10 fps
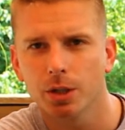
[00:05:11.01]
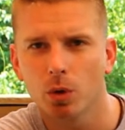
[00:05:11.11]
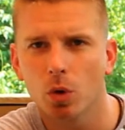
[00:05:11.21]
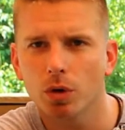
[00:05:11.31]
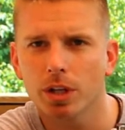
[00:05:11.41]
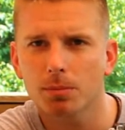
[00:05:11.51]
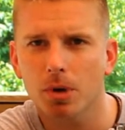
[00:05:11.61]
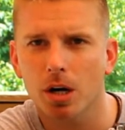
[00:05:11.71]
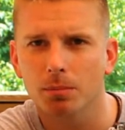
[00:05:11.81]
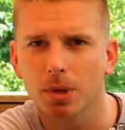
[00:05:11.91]
you'll hold in the
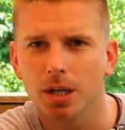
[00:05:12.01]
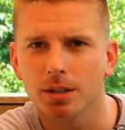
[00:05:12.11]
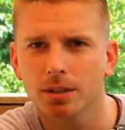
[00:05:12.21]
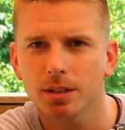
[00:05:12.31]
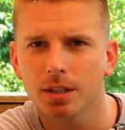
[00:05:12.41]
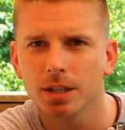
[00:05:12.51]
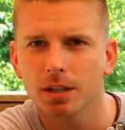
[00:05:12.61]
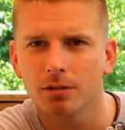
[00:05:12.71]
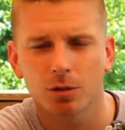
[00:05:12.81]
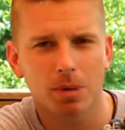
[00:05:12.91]
bottom button
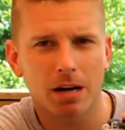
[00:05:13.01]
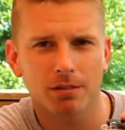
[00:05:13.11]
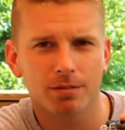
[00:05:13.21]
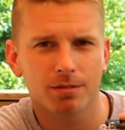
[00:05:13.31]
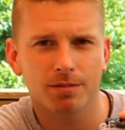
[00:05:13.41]
for about